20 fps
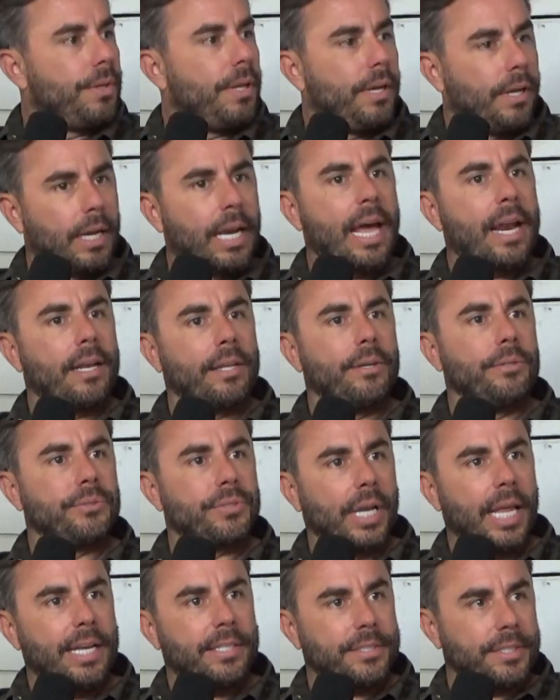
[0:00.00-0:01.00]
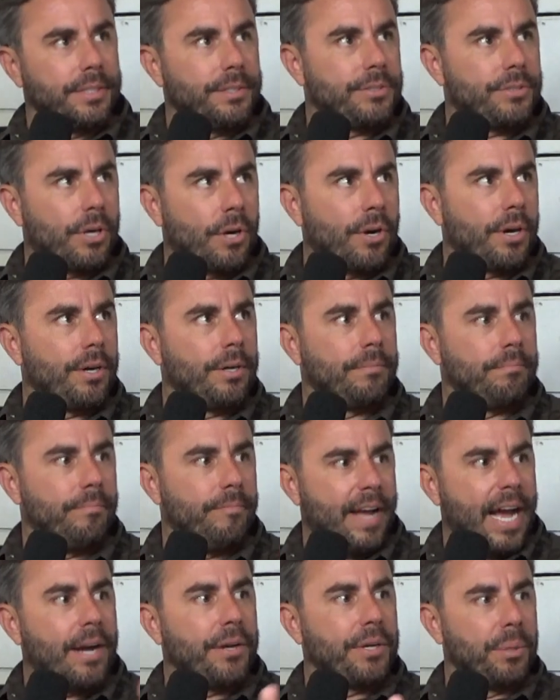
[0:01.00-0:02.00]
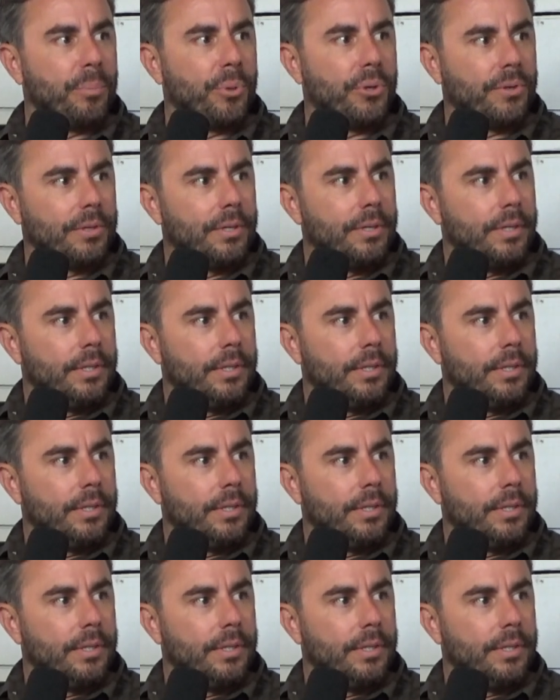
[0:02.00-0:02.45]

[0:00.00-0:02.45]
a lot of those lessons are valuable.